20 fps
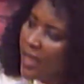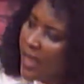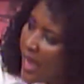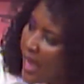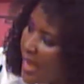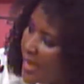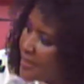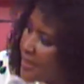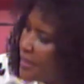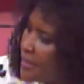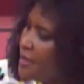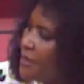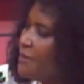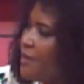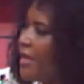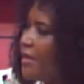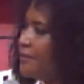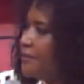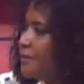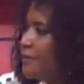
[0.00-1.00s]
I said
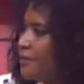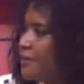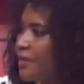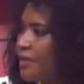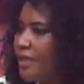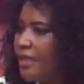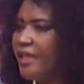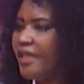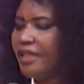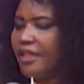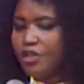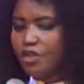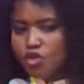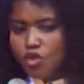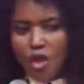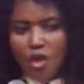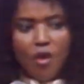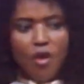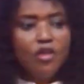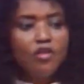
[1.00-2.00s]
amen.
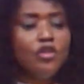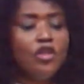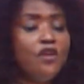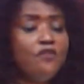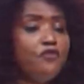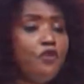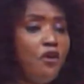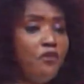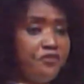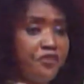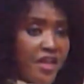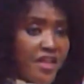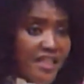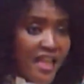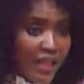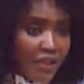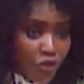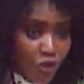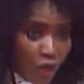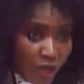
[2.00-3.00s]
So if your friends are
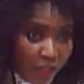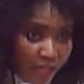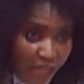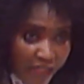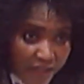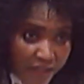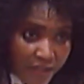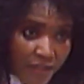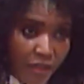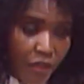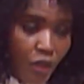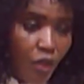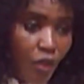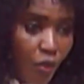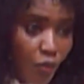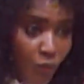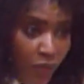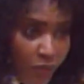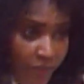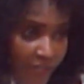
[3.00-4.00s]
drunkards,
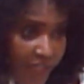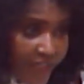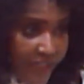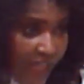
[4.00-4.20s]
when you enter